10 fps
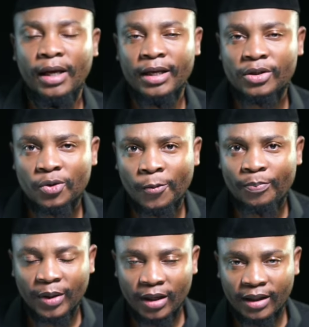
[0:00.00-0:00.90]
And
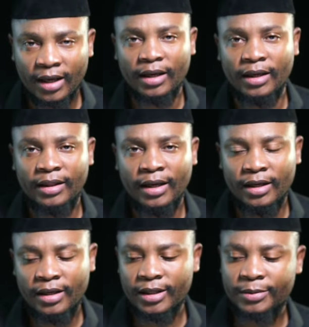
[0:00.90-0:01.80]
so
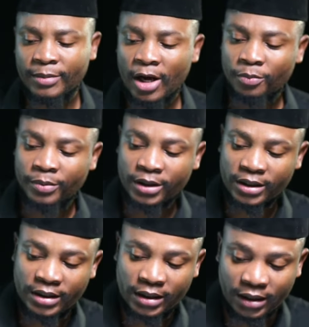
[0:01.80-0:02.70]
he has now been
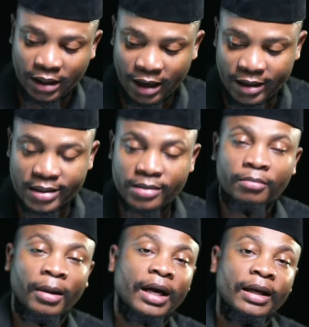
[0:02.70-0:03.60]
seen at
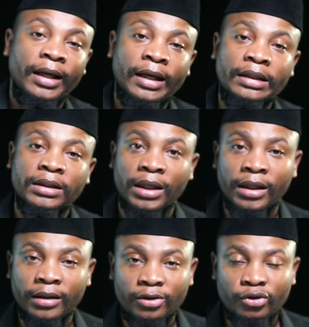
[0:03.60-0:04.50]
Makadenise